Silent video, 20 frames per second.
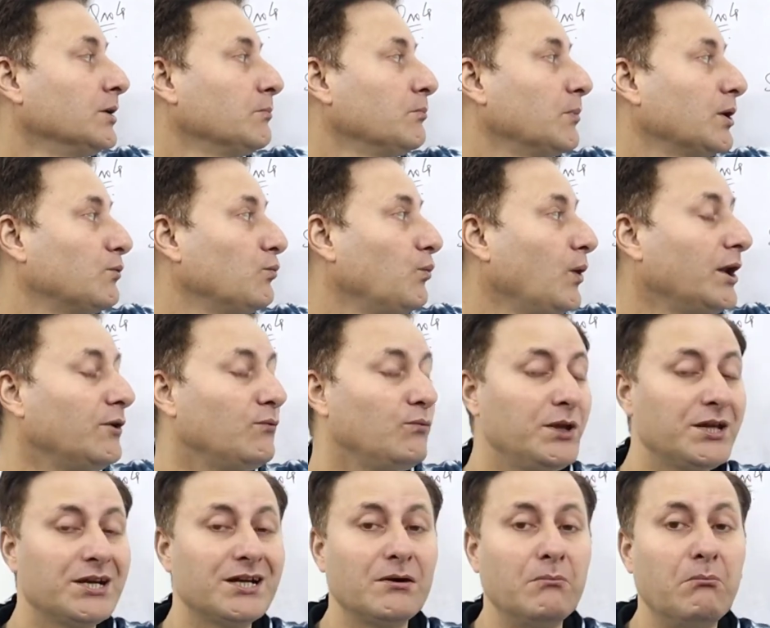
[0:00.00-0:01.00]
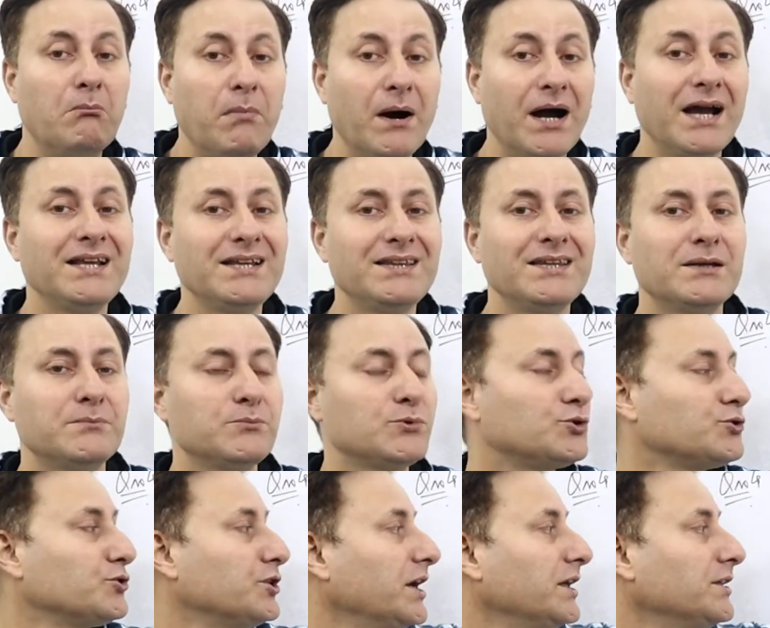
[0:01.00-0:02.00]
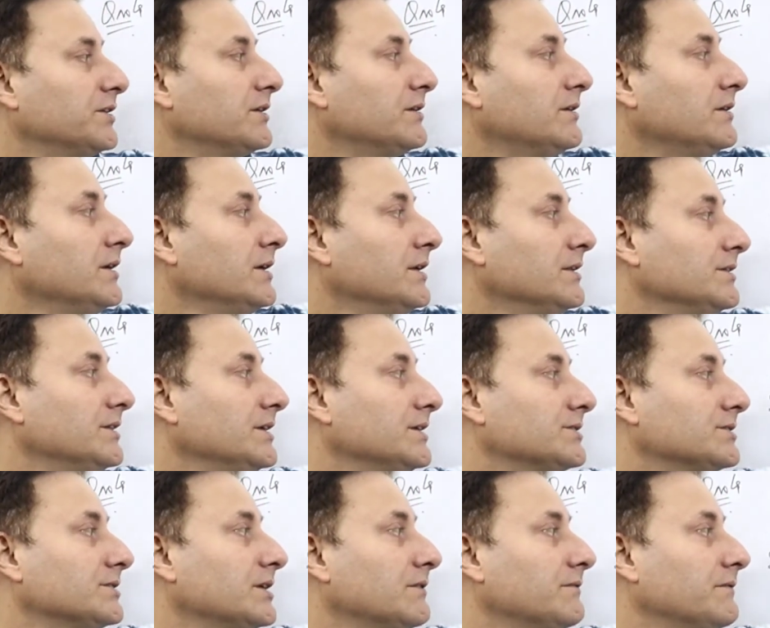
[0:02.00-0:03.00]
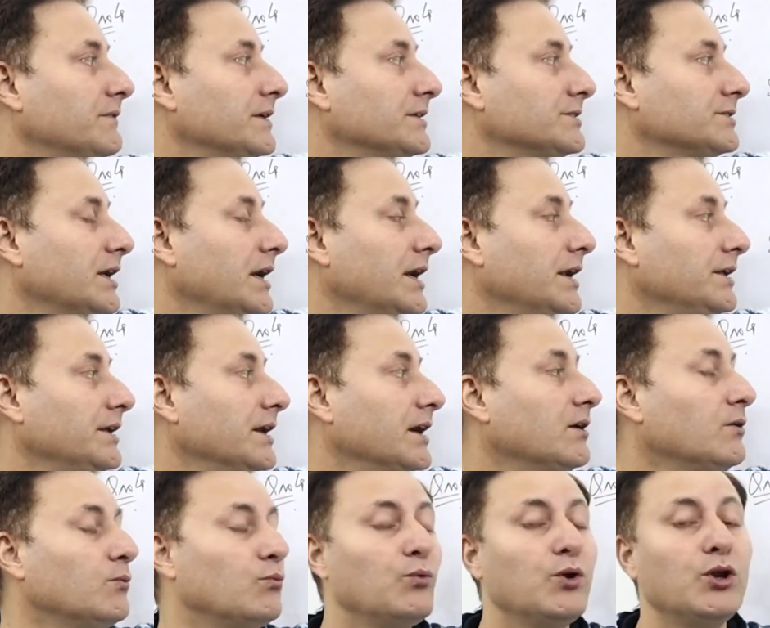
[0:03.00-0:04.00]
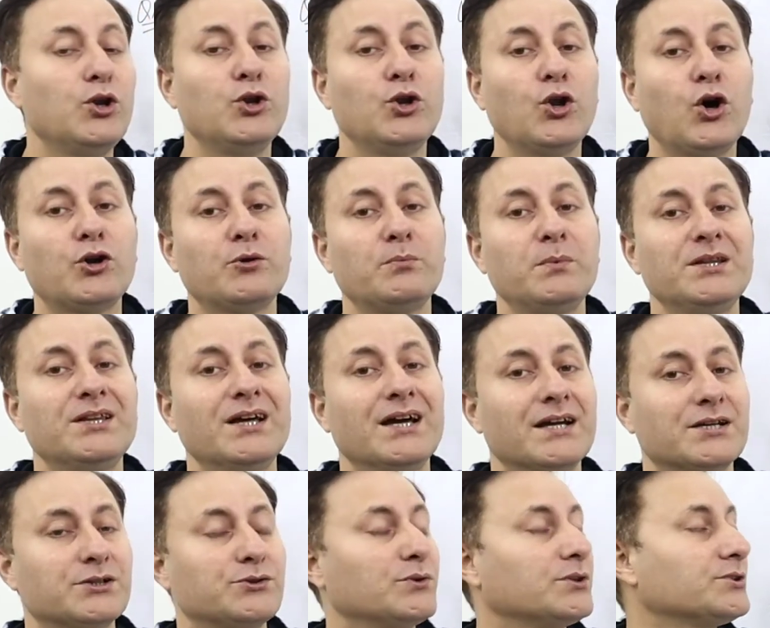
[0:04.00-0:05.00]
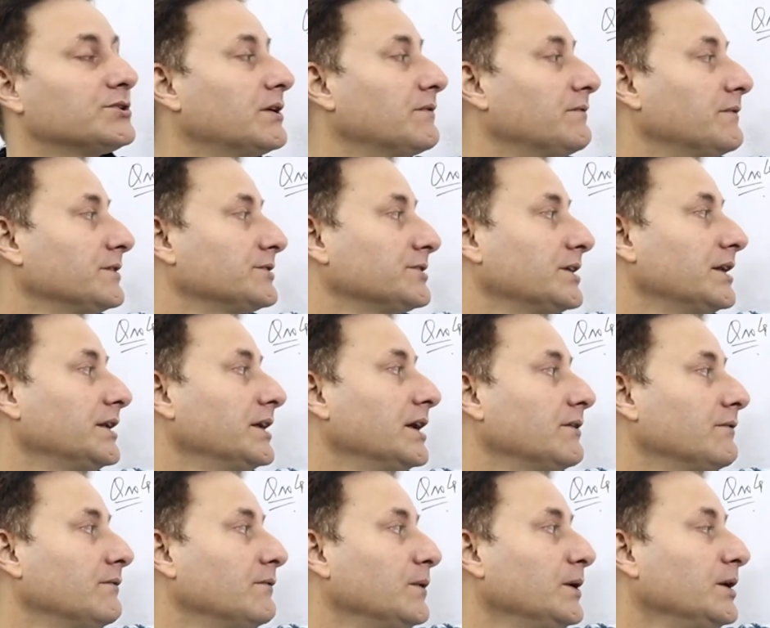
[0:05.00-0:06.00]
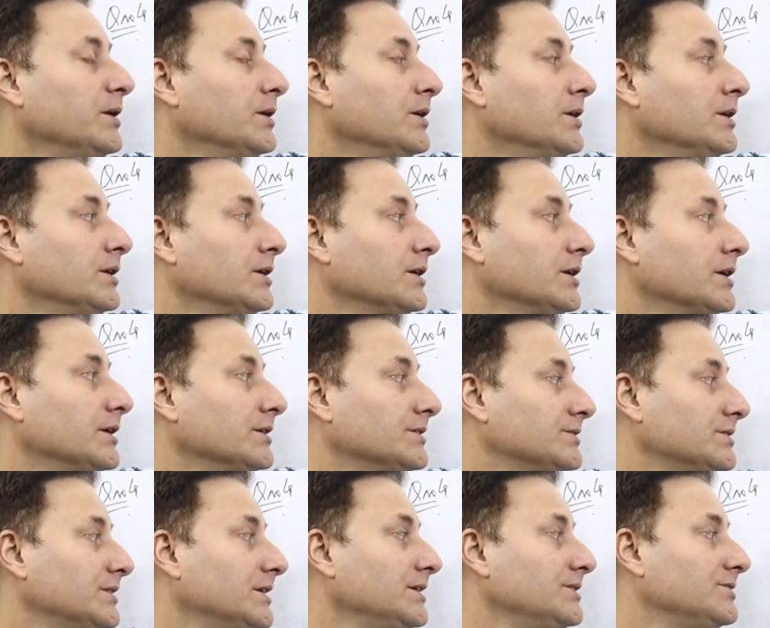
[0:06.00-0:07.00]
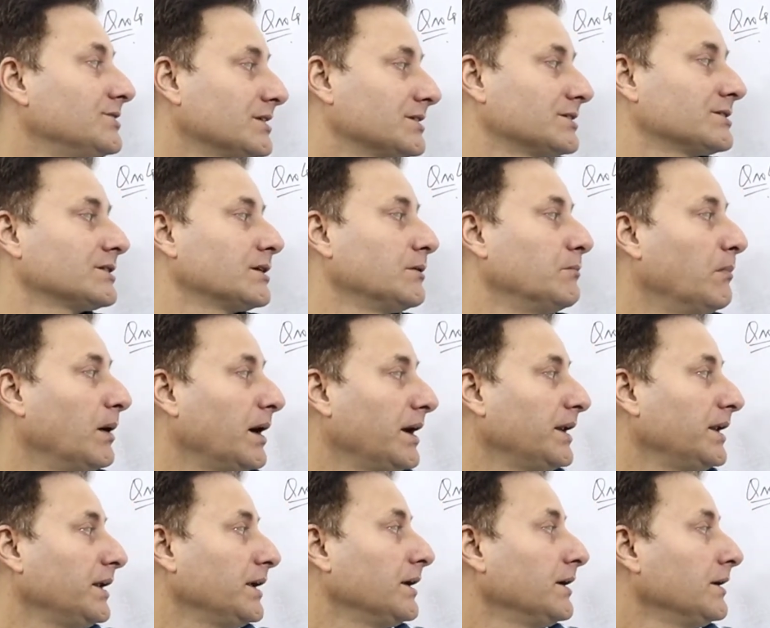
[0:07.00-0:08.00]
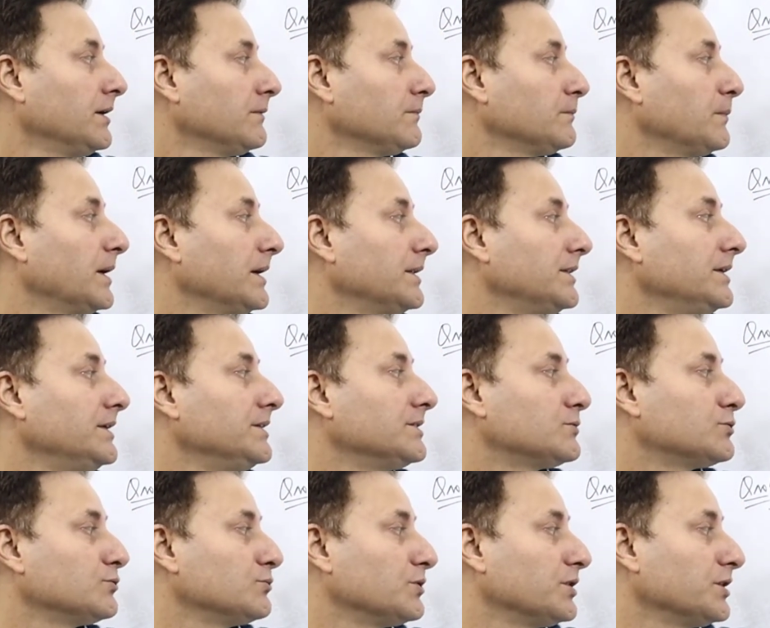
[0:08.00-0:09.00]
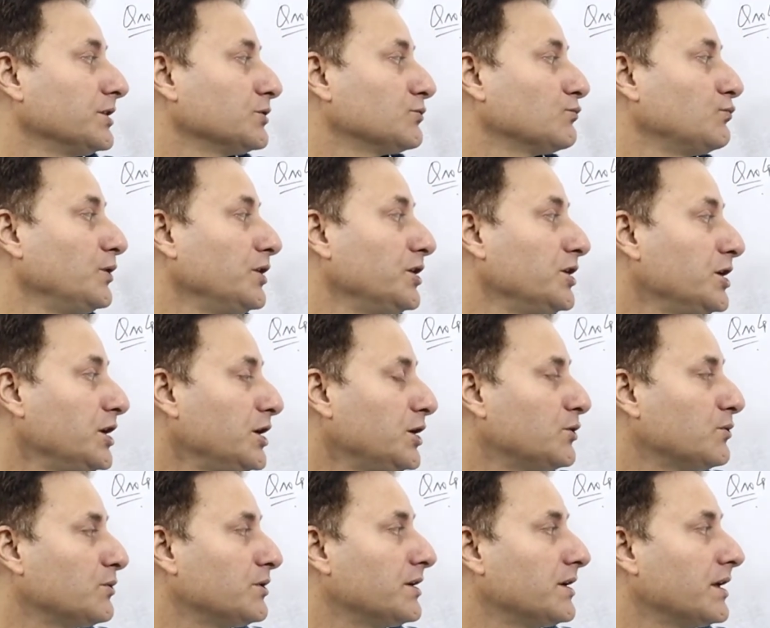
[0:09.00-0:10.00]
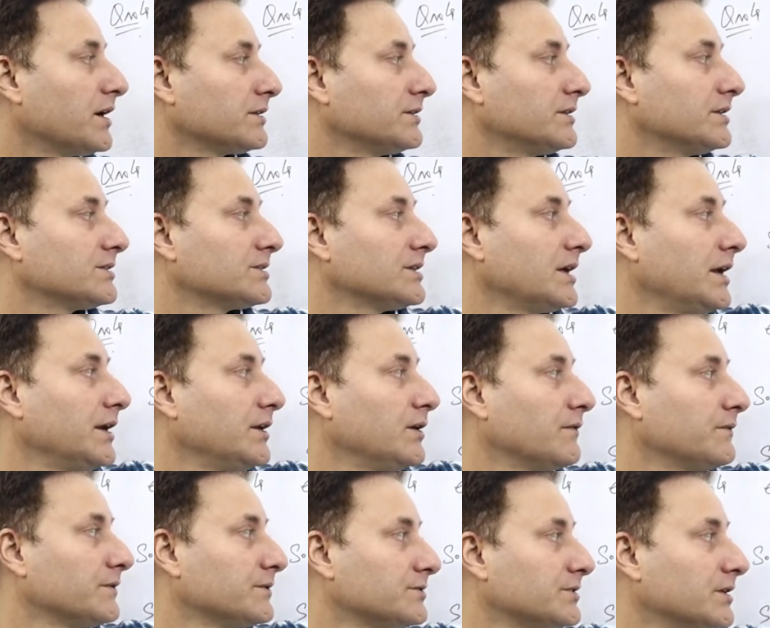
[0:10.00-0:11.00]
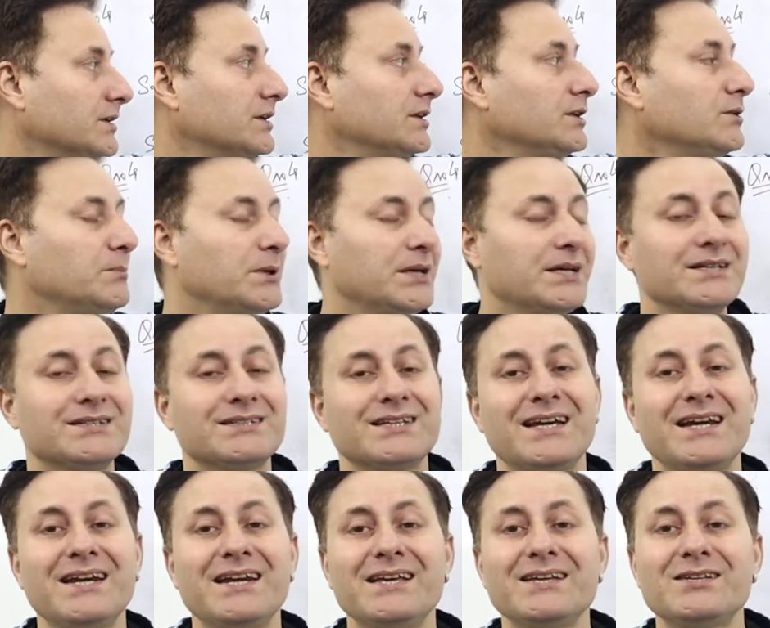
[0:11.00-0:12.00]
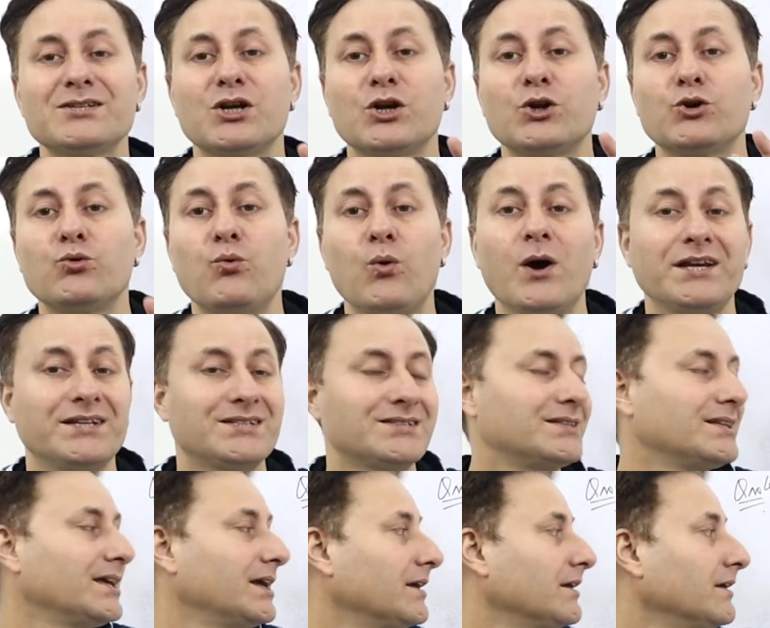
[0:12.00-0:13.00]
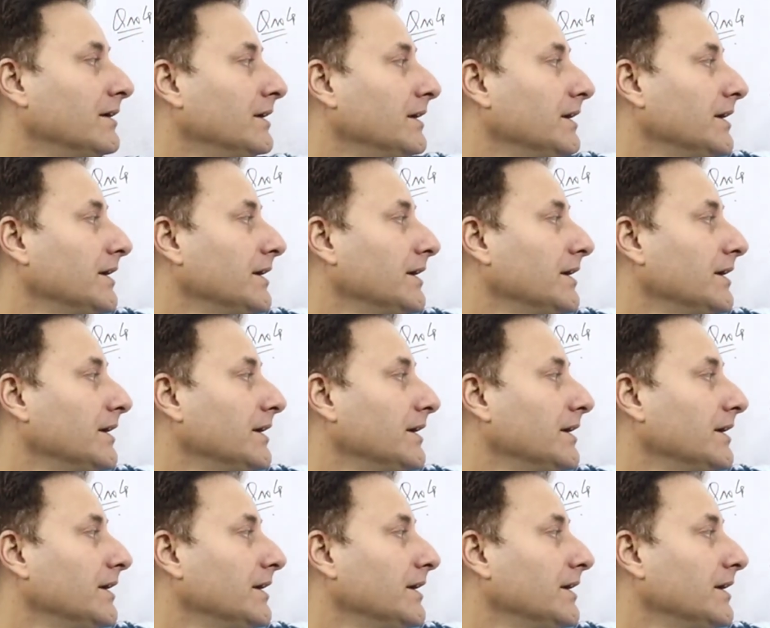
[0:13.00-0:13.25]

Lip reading: But when we combine them together, this surface area will not be the actual surface area if we see just combining by these two things. We need to deduct this area of the circle because it is twice there.